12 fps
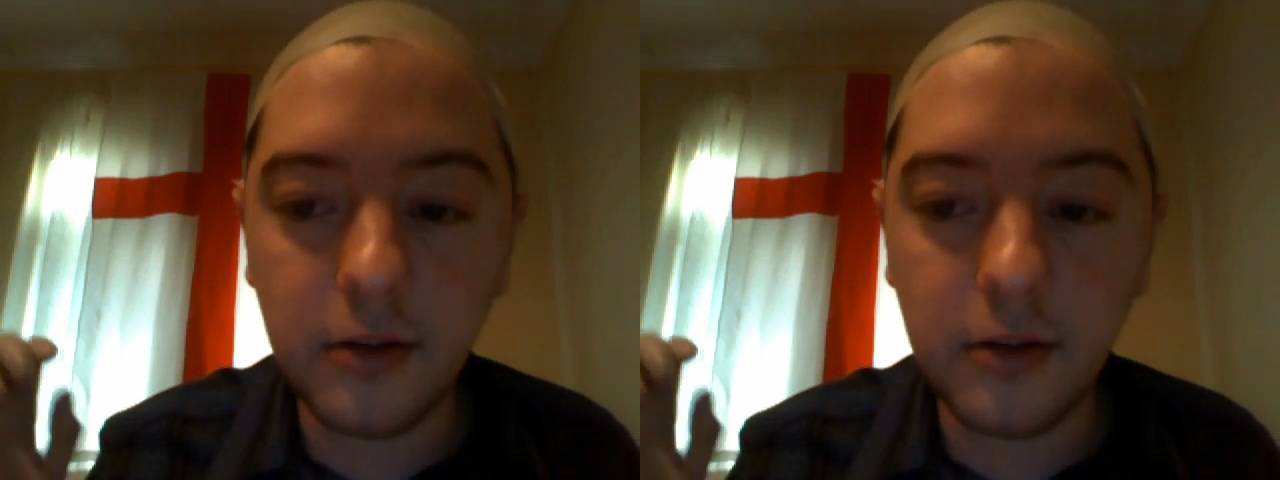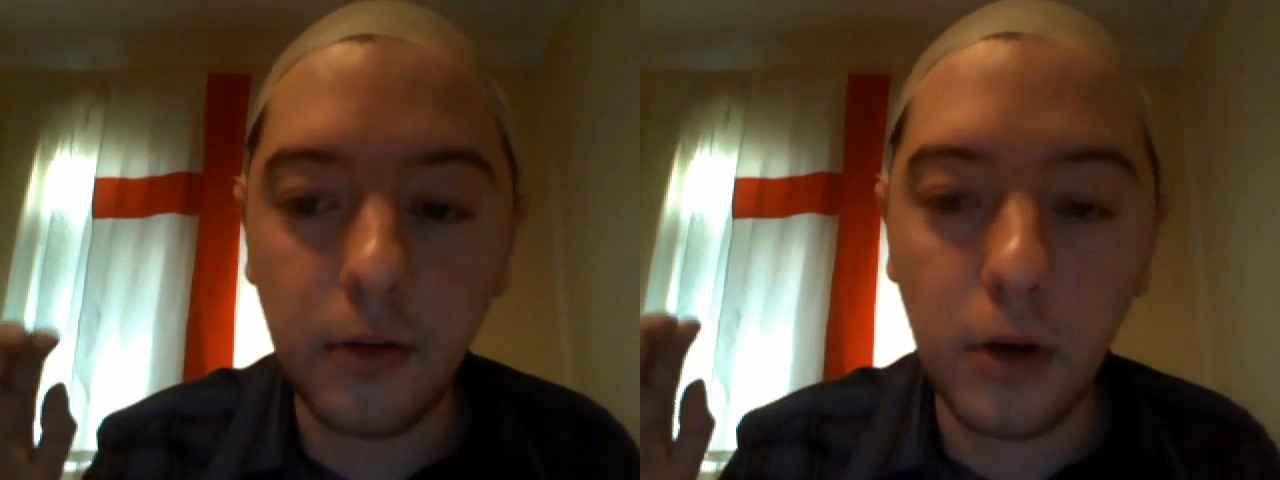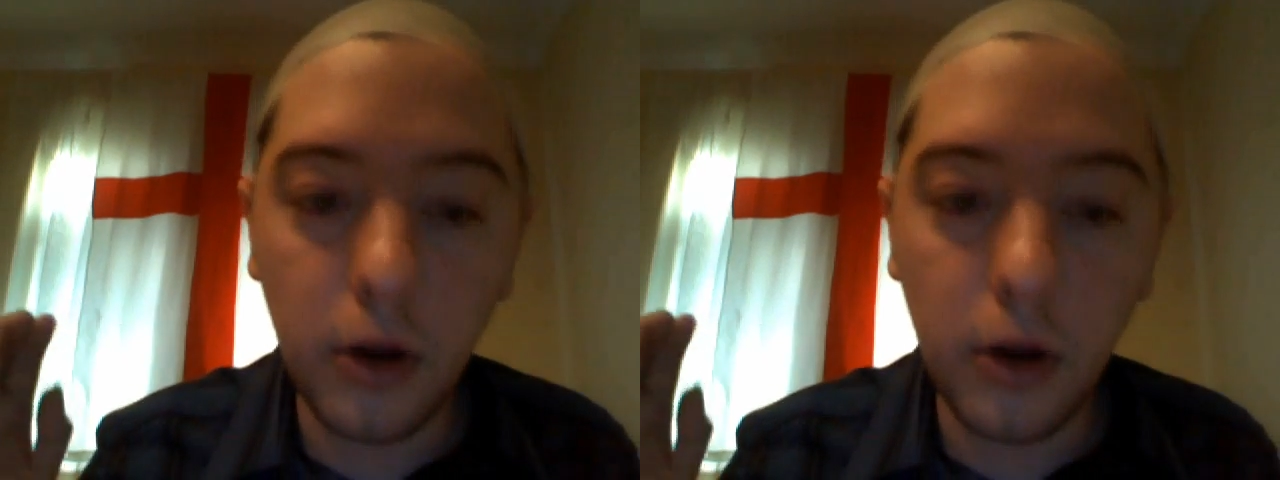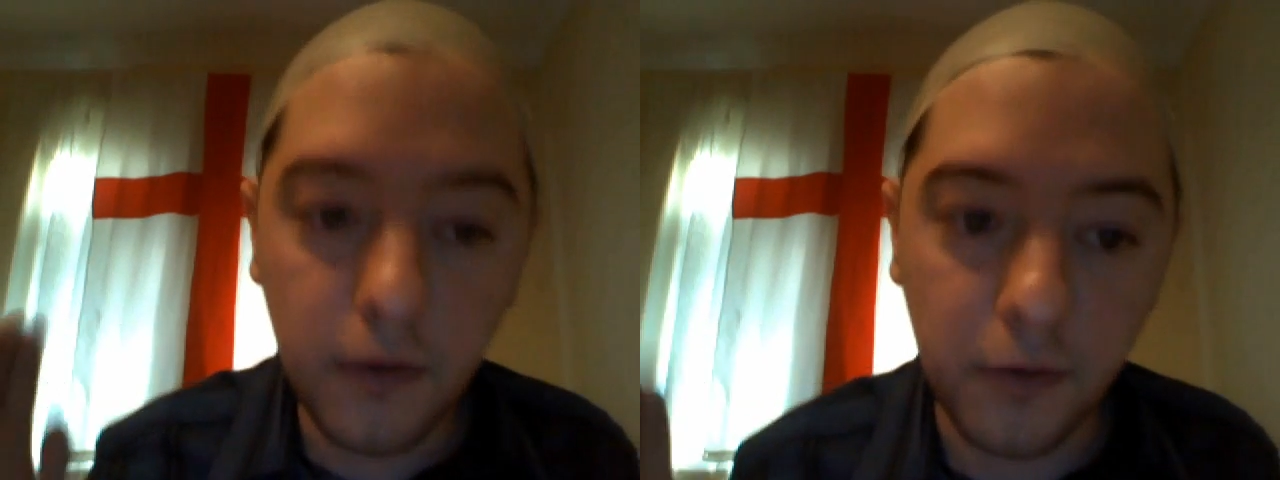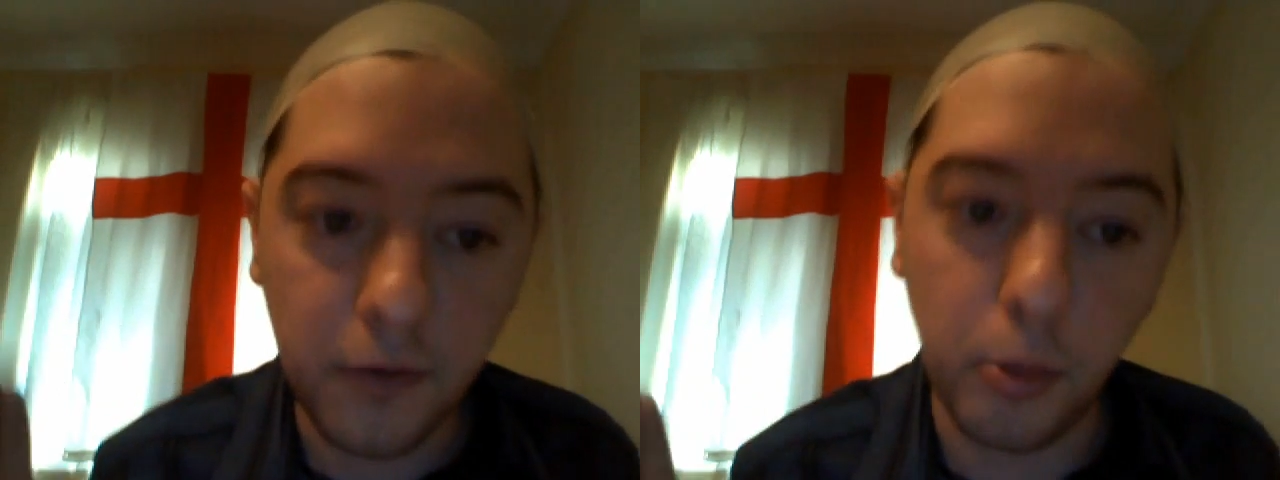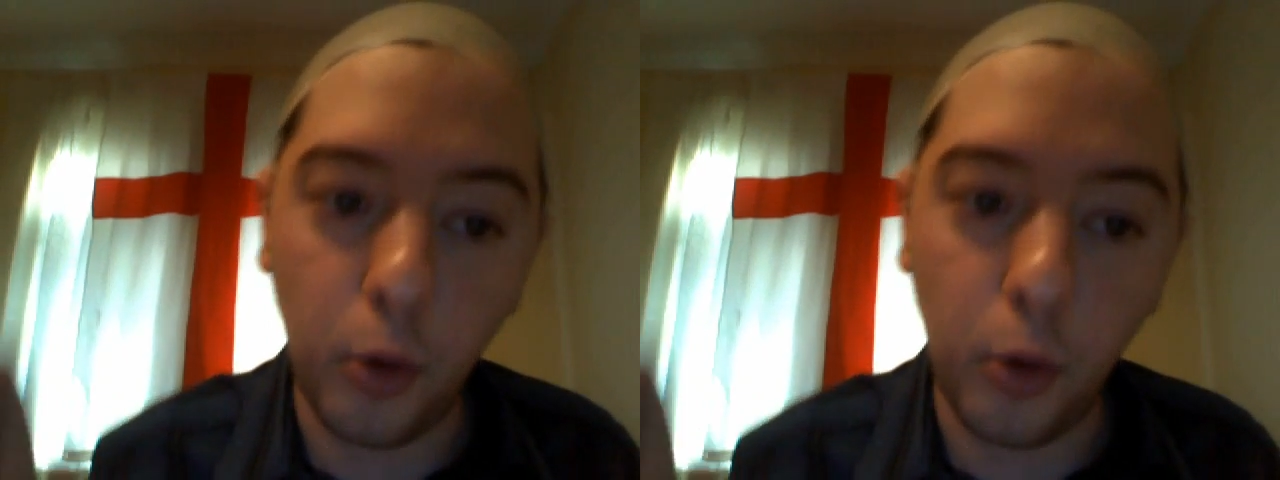to loft
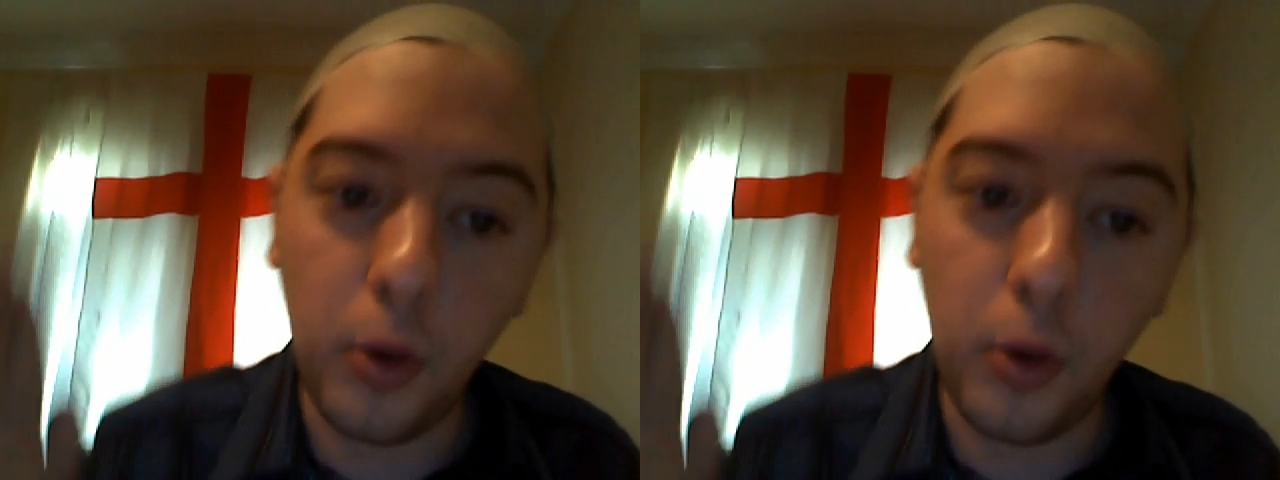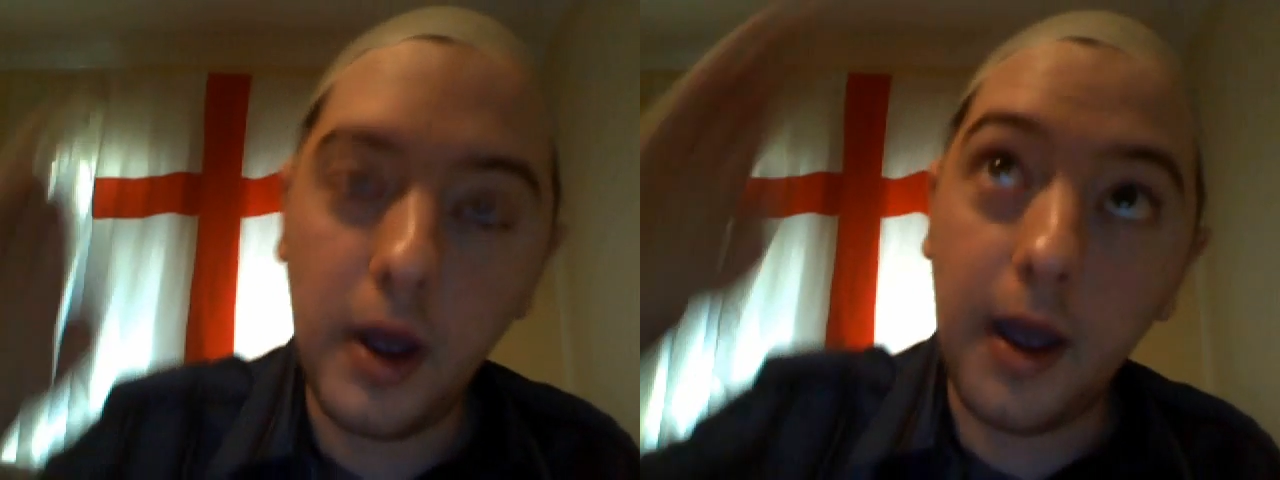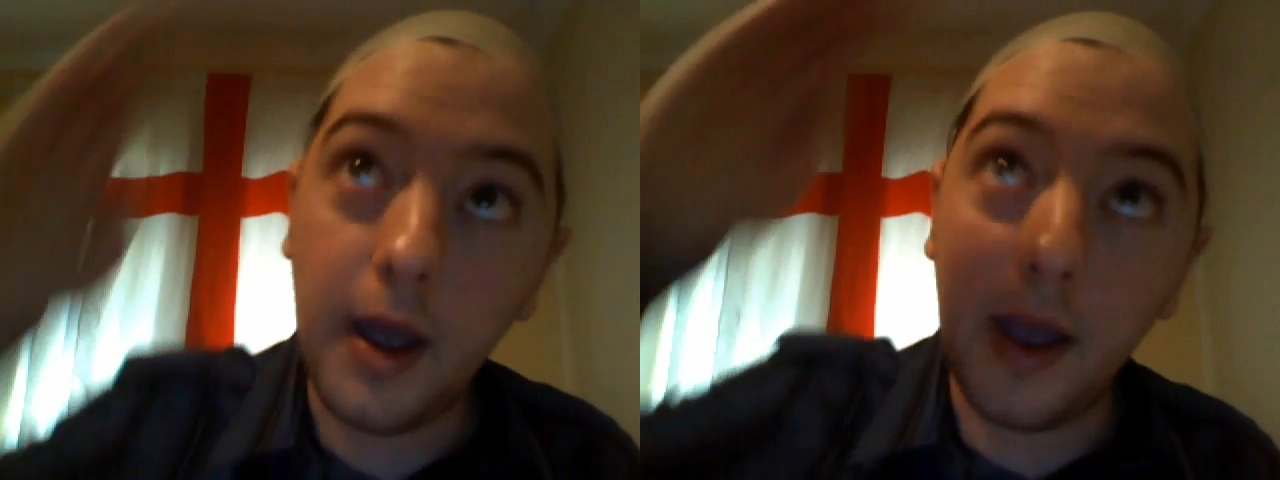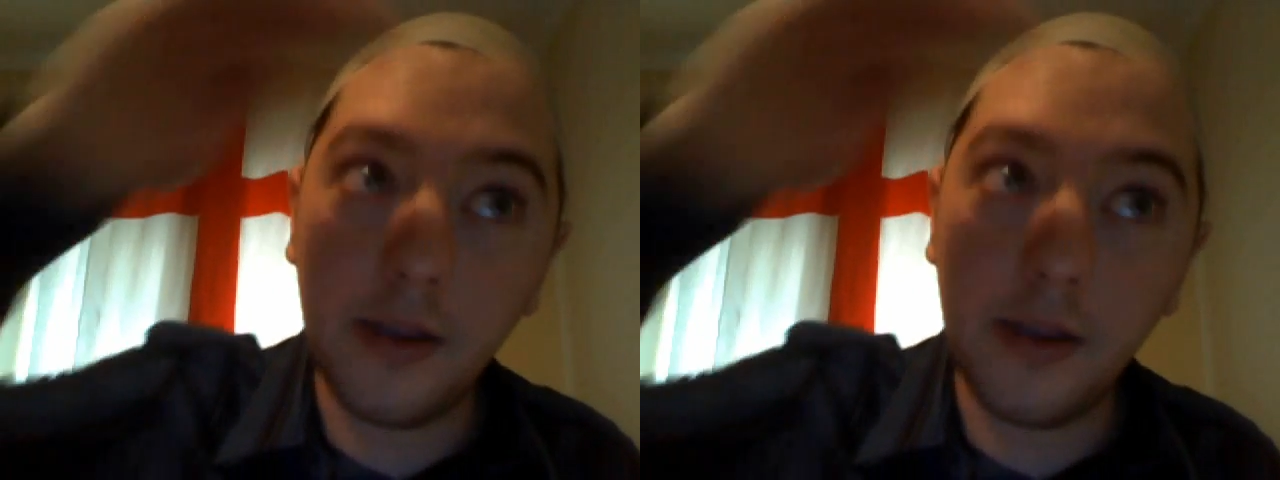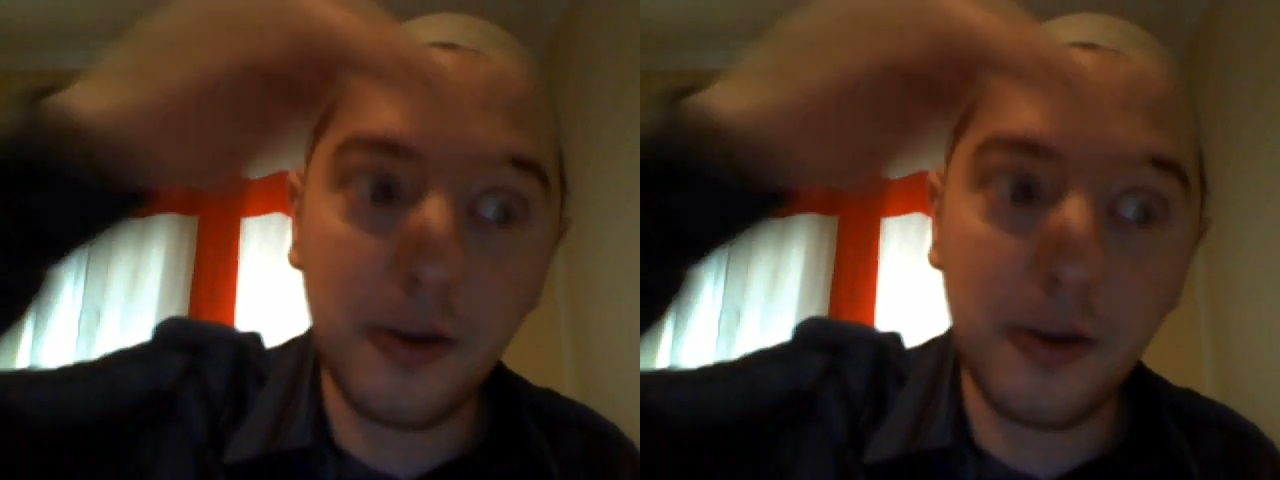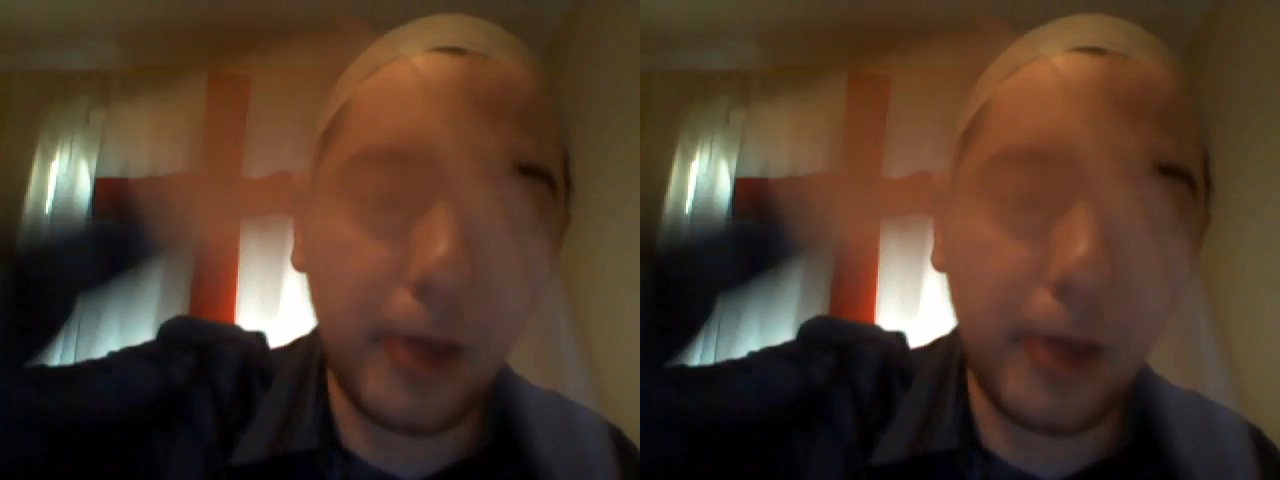the ball into the